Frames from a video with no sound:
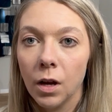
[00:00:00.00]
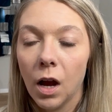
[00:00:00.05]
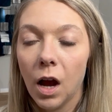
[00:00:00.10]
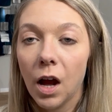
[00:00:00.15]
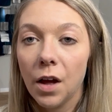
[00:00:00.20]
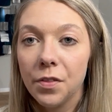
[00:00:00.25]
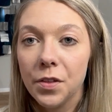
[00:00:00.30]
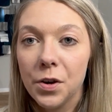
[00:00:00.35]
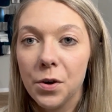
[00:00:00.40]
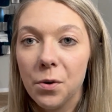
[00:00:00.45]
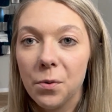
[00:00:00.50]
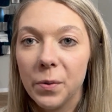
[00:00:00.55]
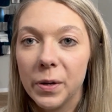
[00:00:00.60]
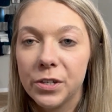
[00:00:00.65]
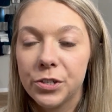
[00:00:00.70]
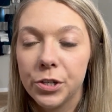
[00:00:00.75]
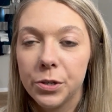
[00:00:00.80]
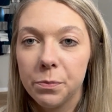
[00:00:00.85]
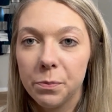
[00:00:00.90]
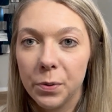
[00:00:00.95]
On the
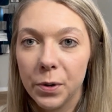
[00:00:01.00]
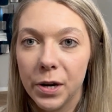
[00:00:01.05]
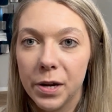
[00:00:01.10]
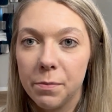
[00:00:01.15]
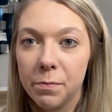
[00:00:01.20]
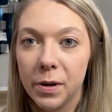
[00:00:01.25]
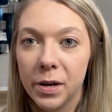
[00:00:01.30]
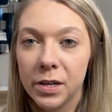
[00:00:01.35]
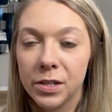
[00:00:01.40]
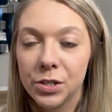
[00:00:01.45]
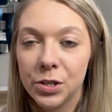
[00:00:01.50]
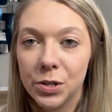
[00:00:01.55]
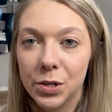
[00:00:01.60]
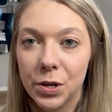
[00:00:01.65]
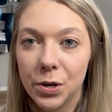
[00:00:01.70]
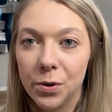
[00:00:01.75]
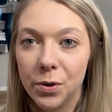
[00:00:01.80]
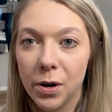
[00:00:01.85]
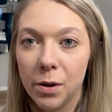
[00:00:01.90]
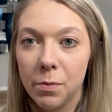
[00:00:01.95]
Norwegian Prima to the
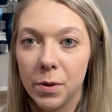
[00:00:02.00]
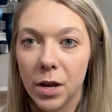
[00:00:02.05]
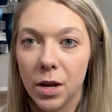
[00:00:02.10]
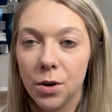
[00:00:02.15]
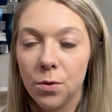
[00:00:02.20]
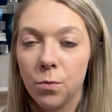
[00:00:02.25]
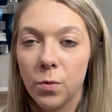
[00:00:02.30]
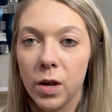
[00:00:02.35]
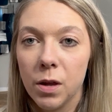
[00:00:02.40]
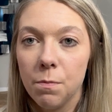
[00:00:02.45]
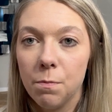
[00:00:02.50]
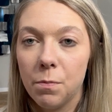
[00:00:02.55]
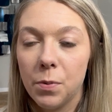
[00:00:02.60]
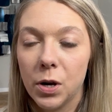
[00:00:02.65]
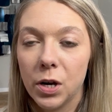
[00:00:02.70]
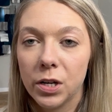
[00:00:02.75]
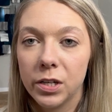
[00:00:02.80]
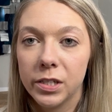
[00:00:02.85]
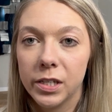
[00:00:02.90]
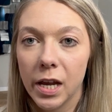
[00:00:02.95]
Caribbean, we
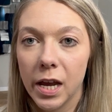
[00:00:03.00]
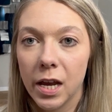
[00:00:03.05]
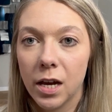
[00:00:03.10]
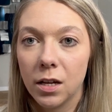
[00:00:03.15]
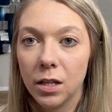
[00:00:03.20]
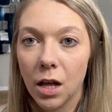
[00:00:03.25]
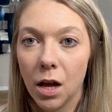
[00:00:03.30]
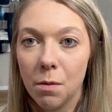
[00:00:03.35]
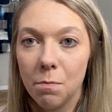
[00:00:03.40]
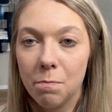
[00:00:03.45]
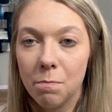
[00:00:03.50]
booked a club